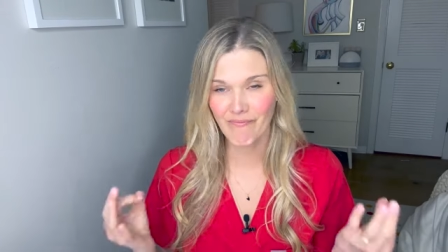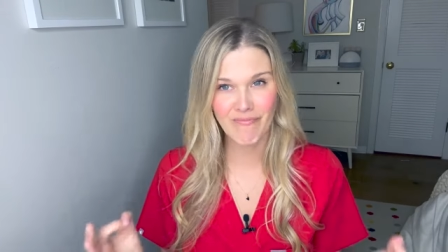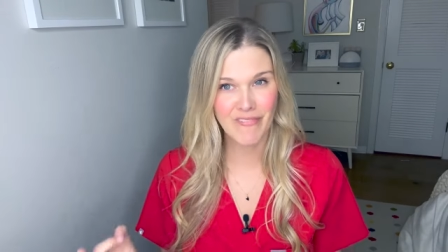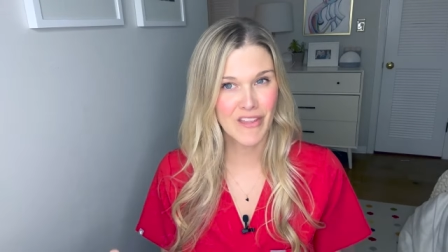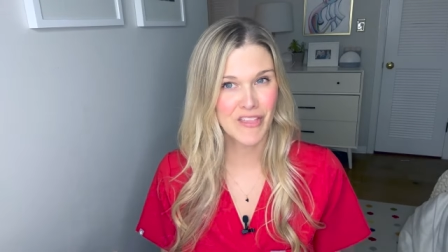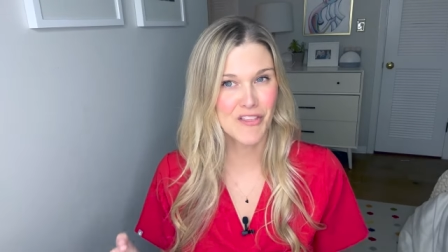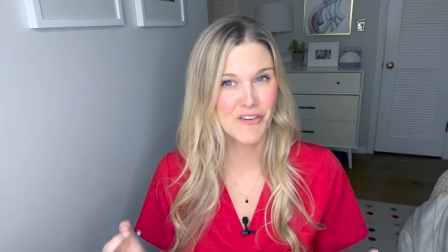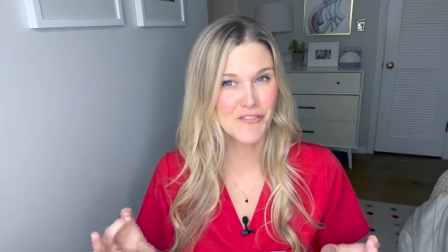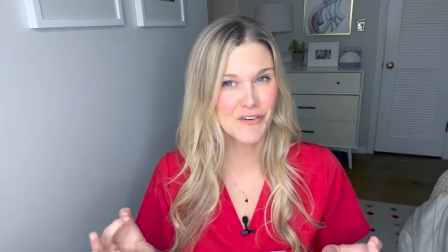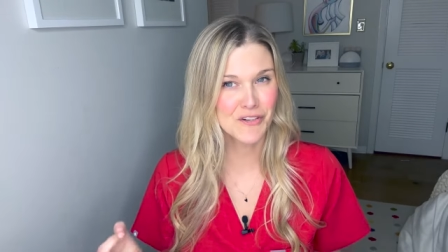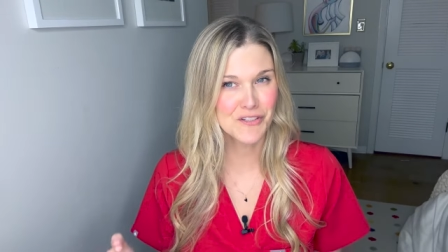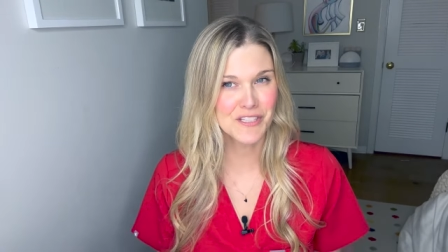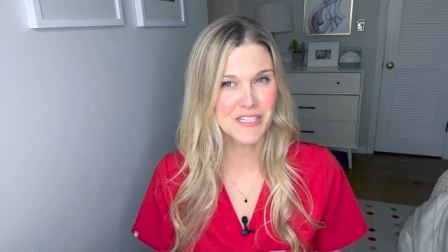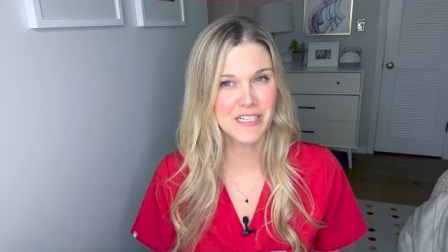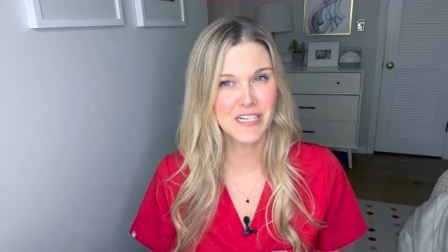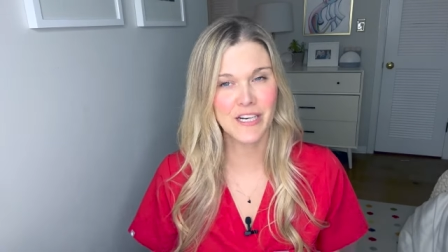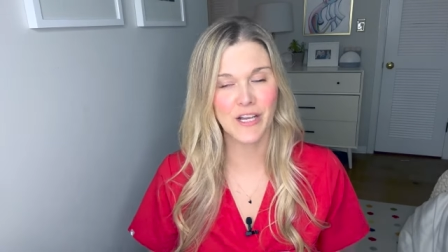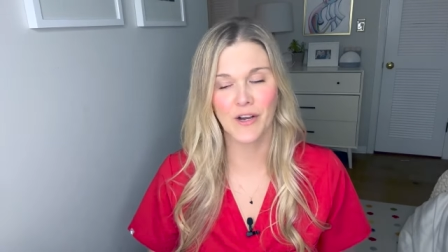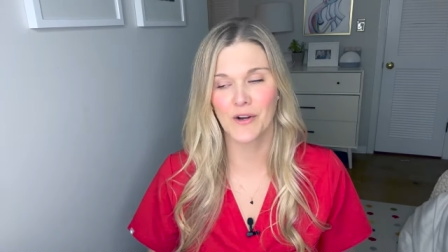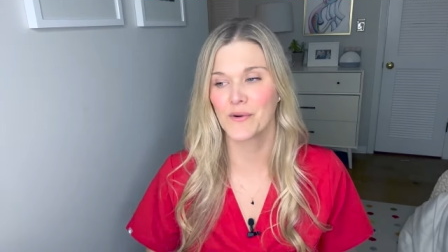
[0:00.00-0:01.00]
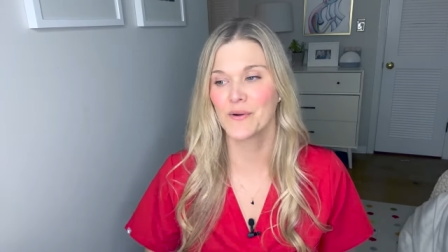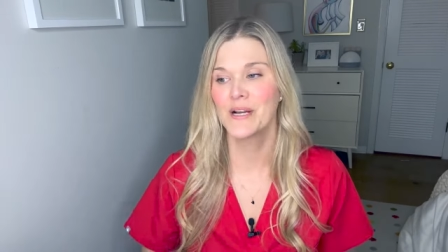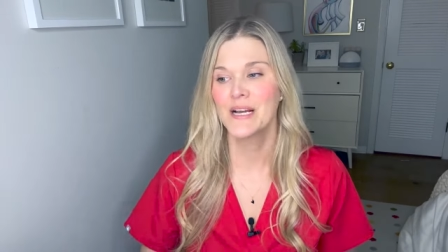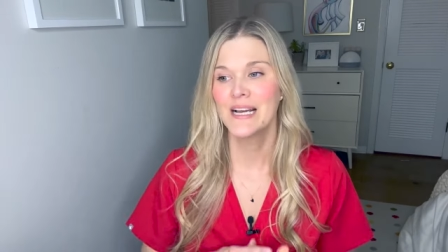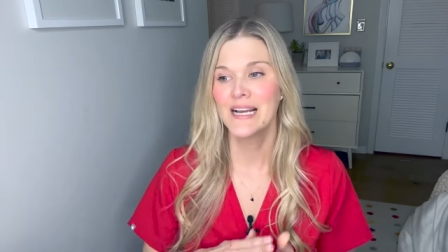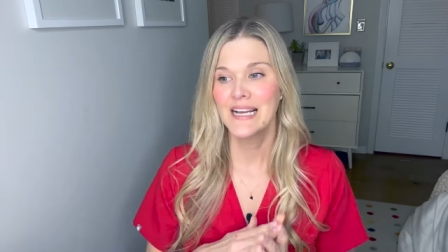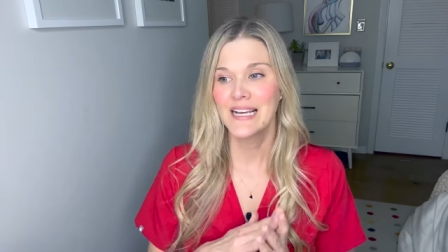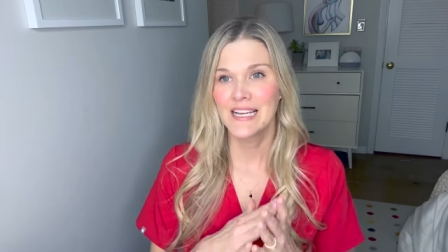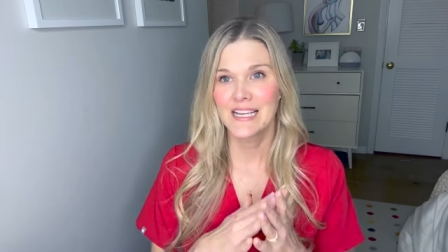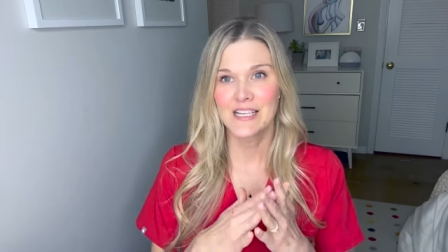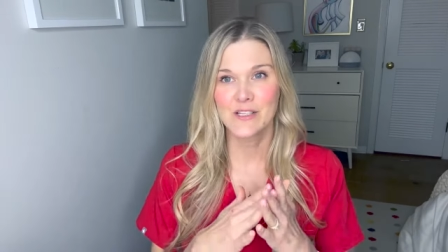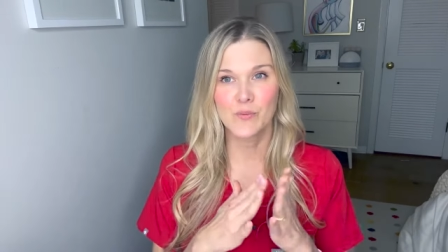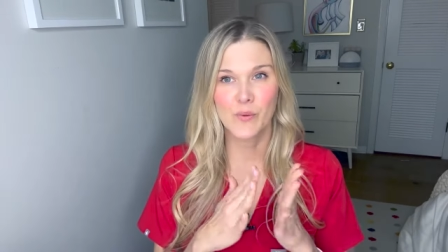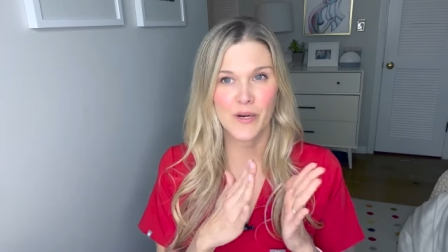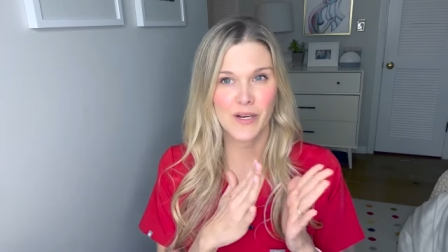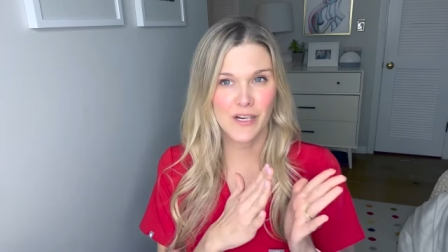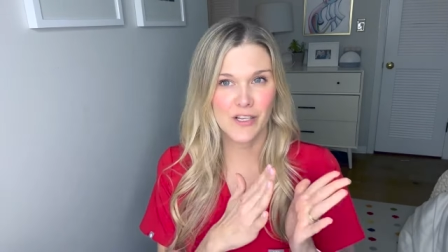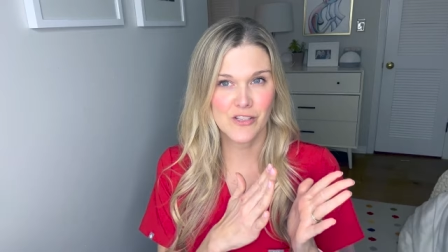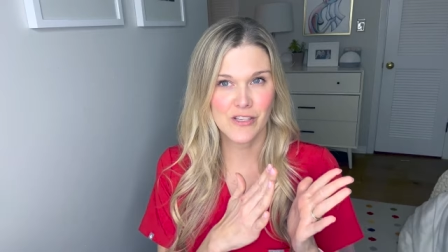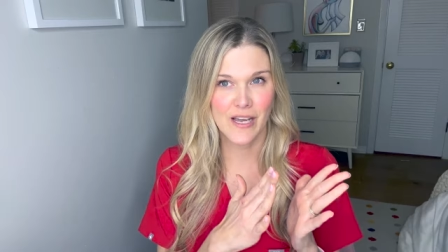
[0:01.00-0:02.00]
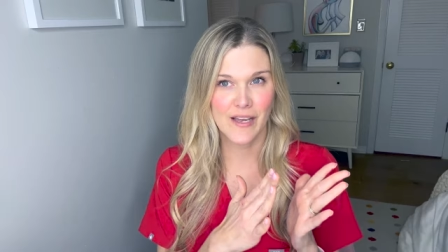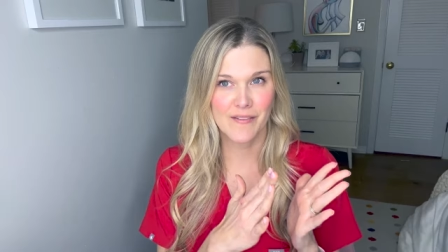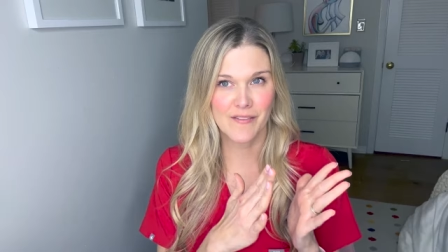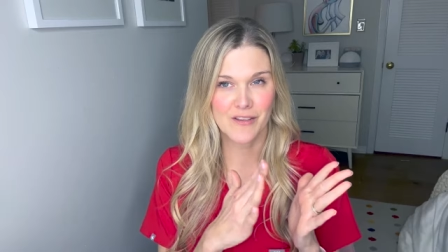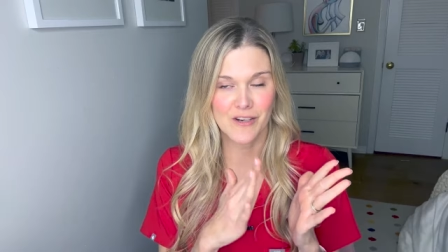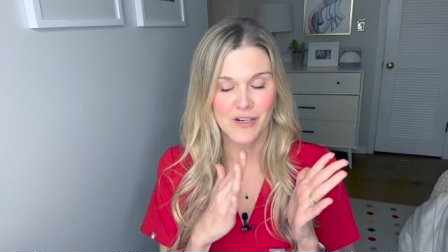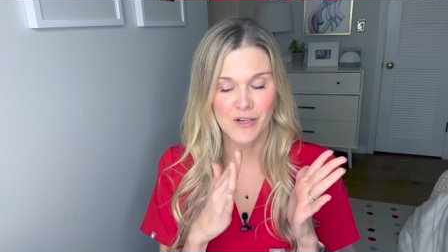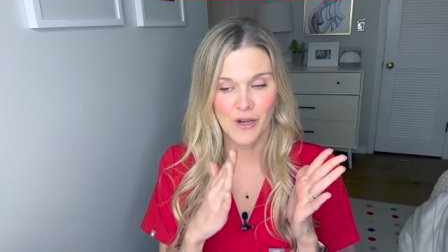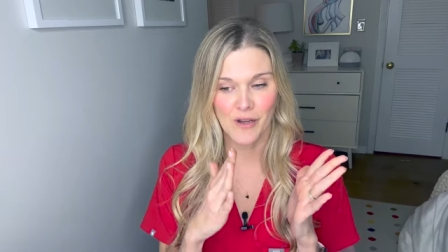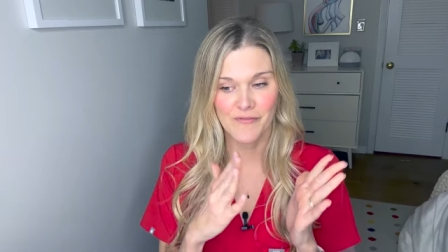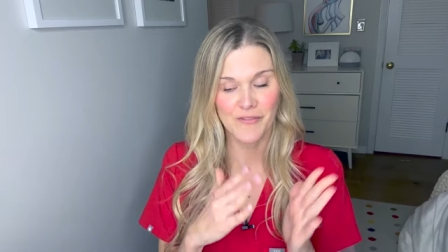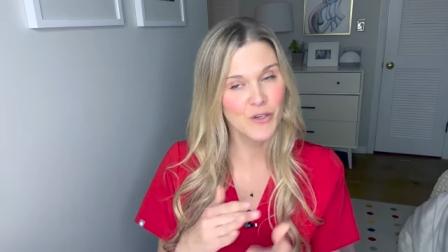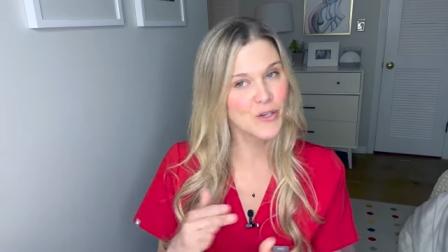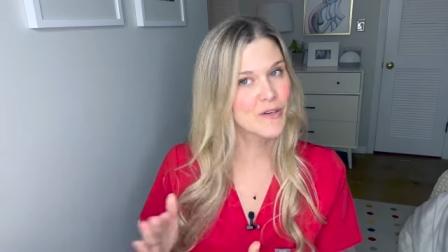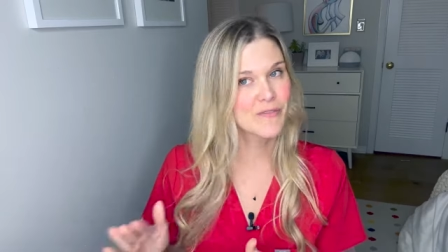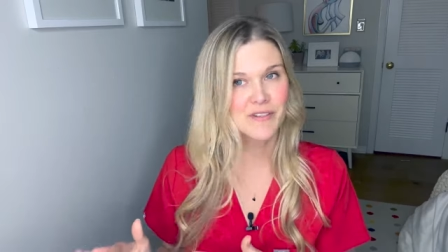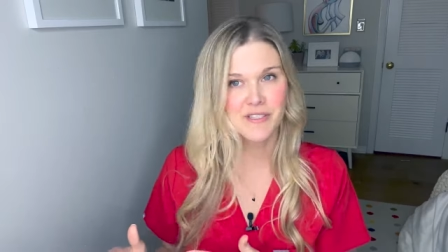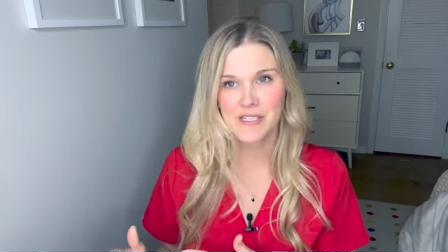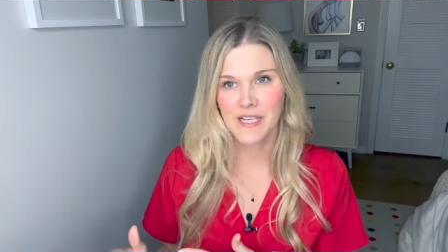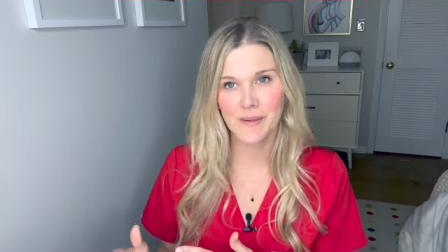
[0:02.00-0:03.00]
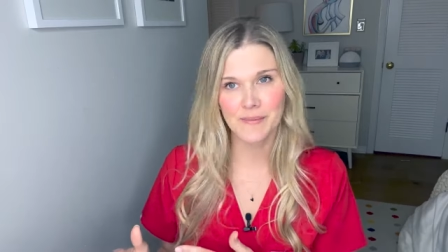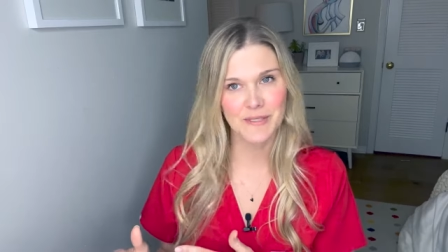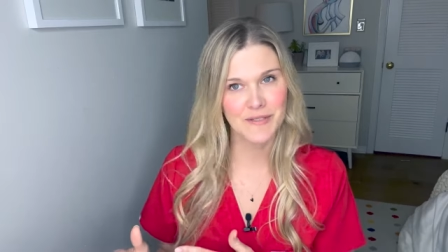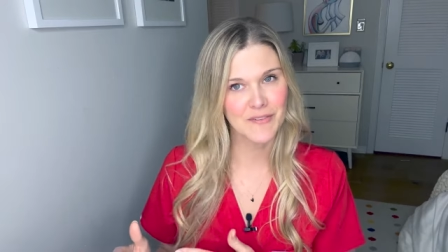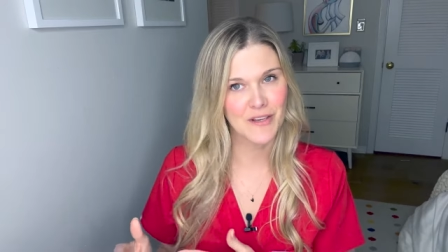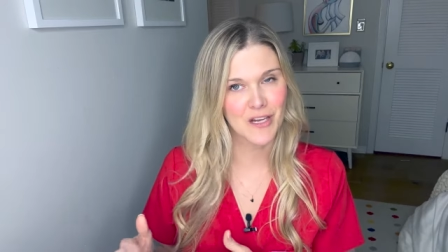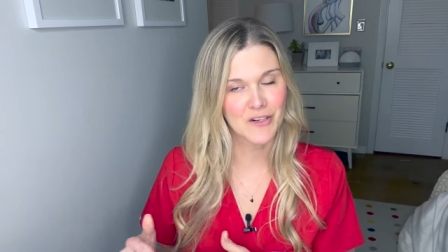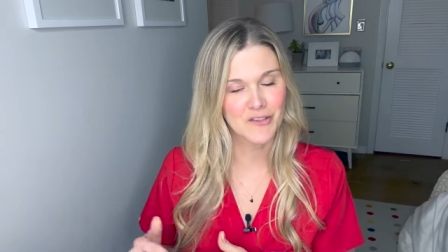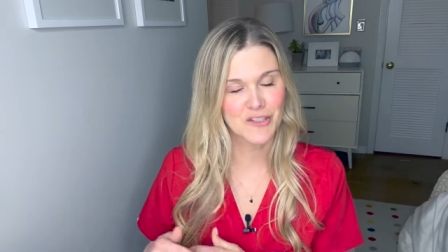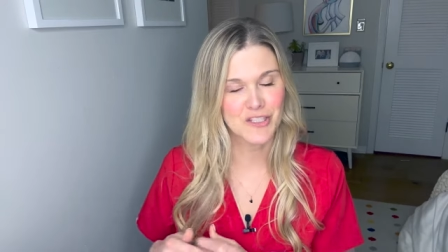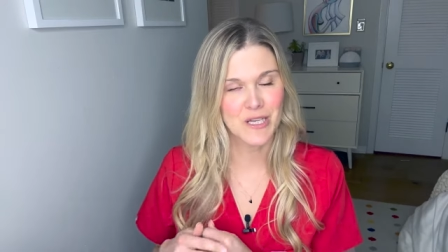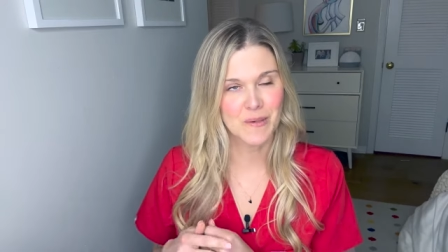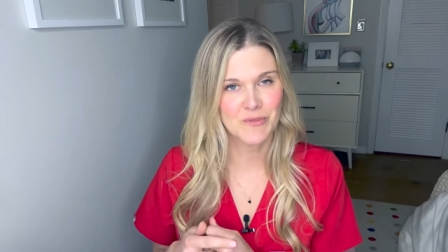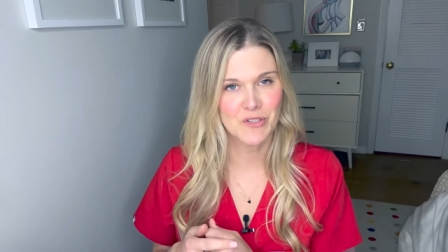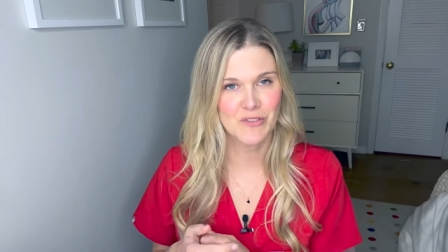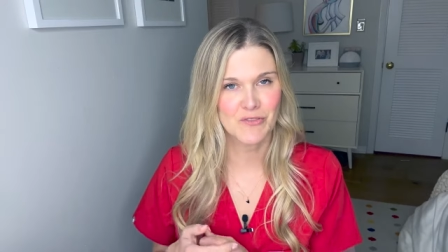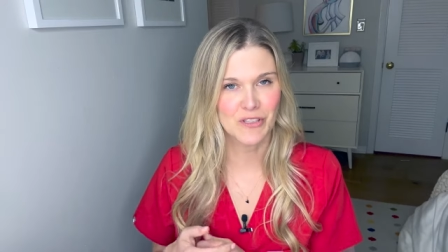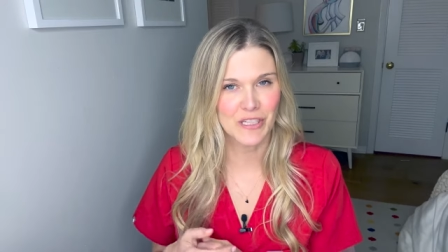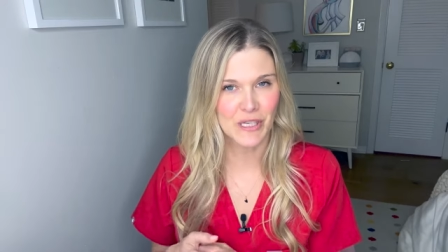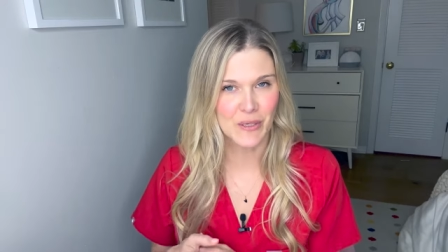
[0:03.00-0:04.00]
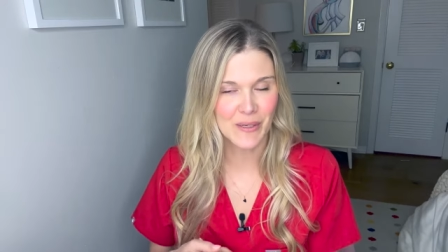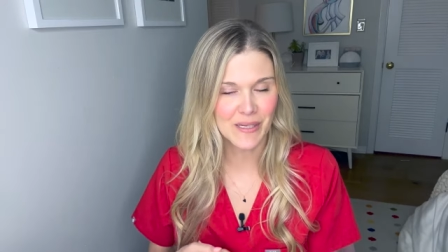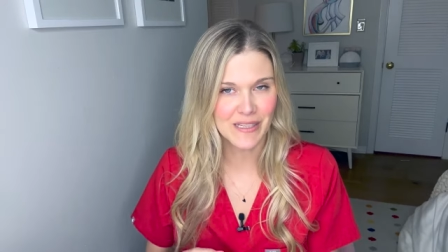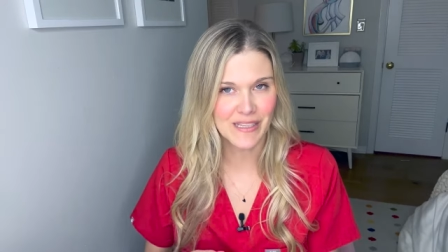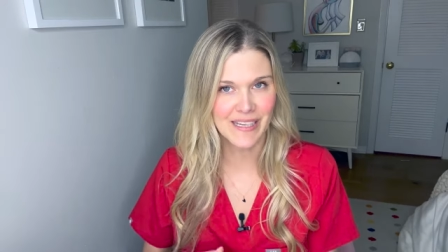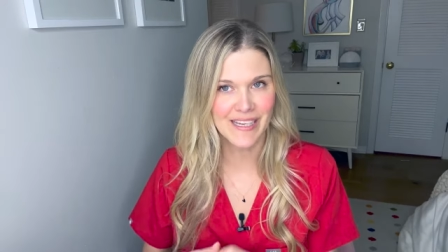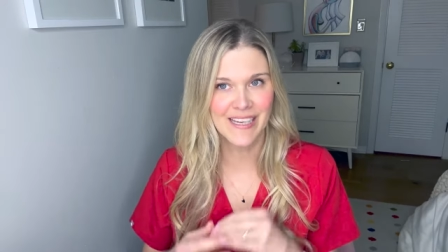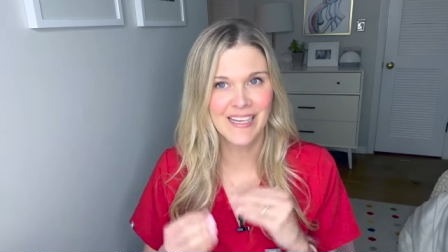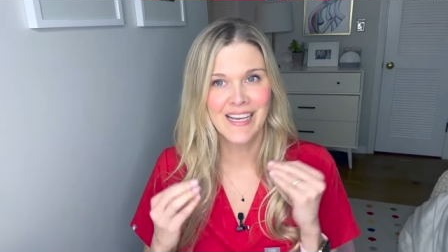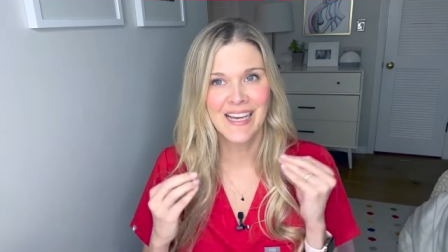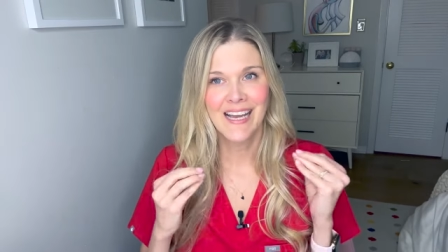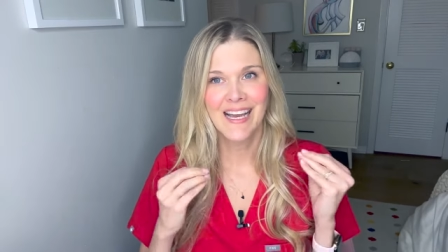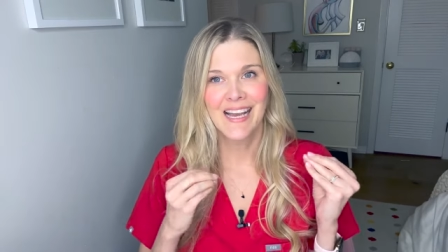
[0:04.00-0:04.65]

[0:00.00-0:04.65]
The first thing to know is we're going to dive through a few different types of contraception really quickly